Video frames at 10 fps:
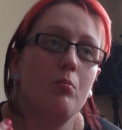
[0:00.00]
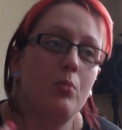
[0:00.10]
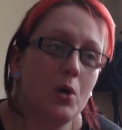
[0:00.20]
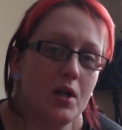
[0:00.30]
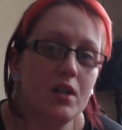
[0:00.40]

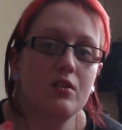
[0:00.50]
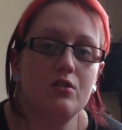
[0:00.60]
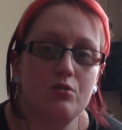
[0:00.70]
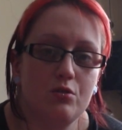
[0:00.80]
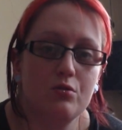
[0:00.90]
buying
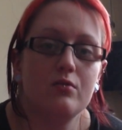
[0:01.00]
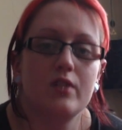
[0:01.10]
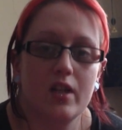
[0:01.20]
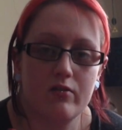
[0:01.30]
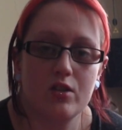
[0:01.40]
new
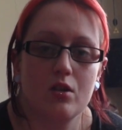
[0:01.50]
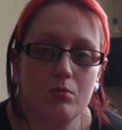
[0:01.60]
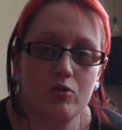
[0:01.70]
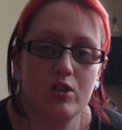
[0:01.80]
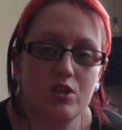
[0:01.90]
jewellery every
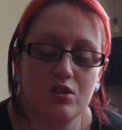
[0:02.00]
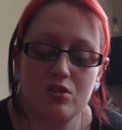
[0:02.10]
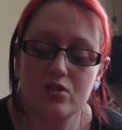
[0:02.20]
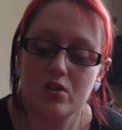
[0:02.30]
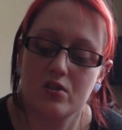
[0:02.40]
time you reach a new
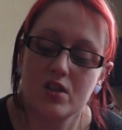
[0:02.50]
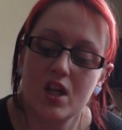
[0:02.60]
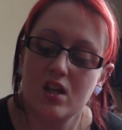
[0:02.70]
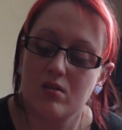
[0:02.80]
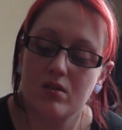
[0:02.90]
size.
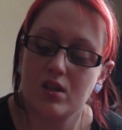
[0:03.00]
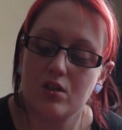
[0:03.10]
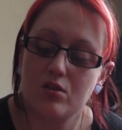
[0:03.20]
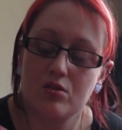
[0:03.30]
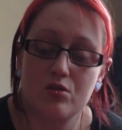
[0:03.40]
I mean,
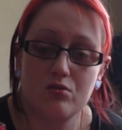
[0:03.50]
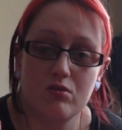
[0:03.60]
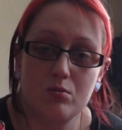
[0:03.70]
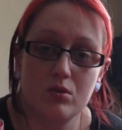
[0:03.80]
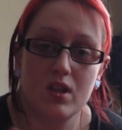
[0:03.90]
your
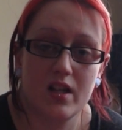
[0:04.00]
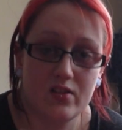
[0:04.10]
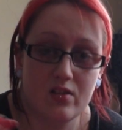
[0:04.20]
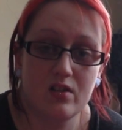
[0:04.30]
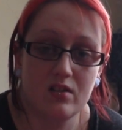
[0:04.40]
jewellery will
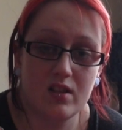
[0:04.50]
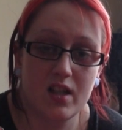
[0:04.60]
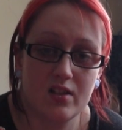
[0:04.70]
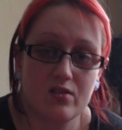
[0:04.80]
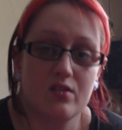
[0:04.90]
last until the
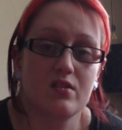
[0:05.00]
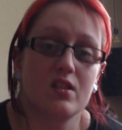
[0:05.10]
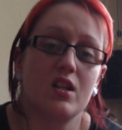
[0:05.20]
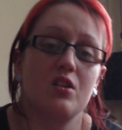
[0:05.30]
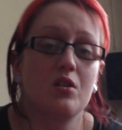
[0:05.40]
next size
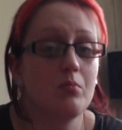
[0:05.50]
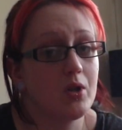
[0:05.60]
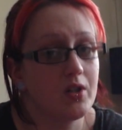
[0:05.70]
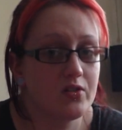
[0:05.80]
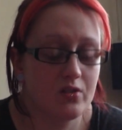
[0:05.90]
and then you can
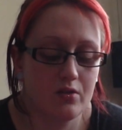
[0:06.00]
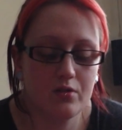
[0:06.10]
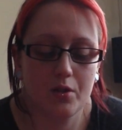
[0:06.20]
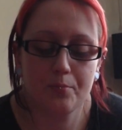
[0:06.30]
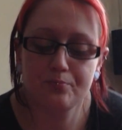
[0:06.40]
buy a size
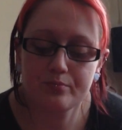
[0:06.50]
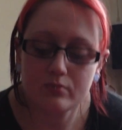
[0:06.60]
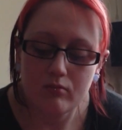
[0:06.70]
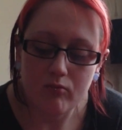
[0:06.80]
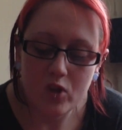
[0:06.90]
up.
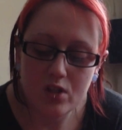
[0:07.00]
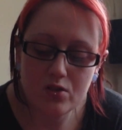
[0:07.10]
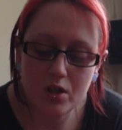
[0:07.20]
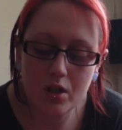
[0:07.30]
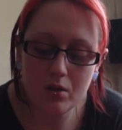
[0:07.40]

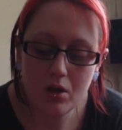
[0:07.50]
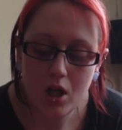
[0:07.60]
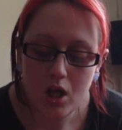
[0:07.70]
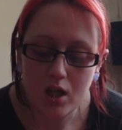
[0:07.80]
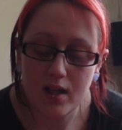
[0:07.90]
So
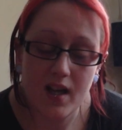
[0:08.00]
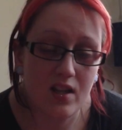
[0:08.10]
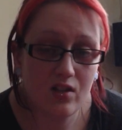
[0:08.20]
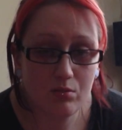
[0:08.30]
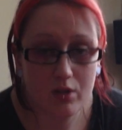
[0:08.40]
yeah,
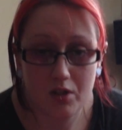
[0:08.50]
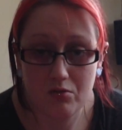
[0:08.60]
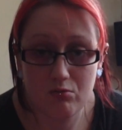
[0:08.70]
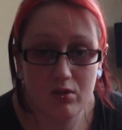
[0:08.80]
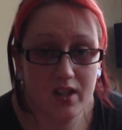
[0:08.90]
this
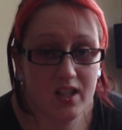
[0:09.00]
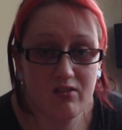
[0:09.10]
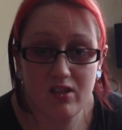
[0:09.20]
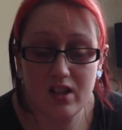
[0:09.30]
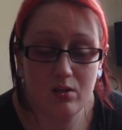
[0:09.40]
worked really,
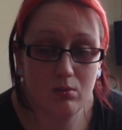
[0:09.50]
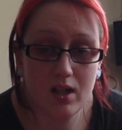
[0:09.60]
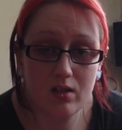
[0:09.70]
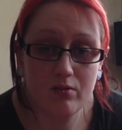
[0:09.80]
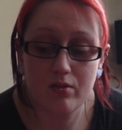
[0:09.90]
really
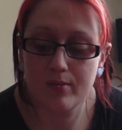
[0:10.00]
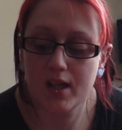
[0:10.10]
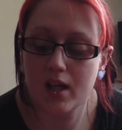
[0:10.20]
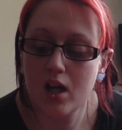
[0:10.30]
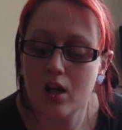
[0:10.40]
well for
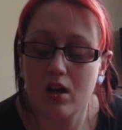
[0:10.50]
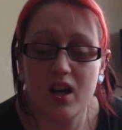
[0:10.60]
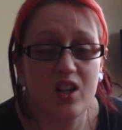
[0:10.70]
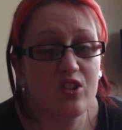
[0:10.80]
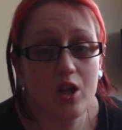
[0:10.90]
me. I
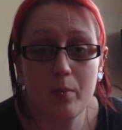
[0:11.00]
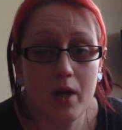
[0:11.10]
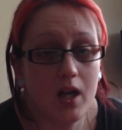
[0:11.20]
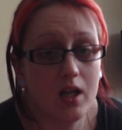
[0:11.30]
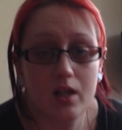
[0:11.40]
had no
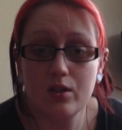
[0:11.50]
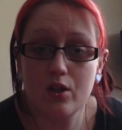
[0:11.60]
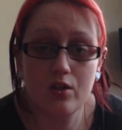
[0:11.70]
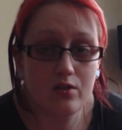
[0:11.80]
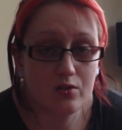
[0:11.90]
pain,
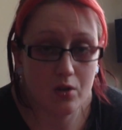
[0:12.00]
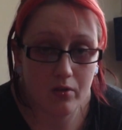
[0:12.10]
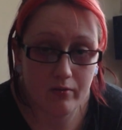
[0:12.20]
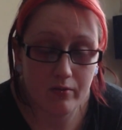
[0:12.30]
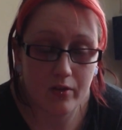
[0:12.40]
no
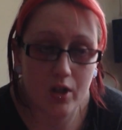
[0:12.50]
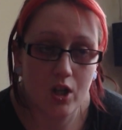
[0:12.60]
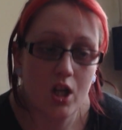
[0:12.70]
discomfort,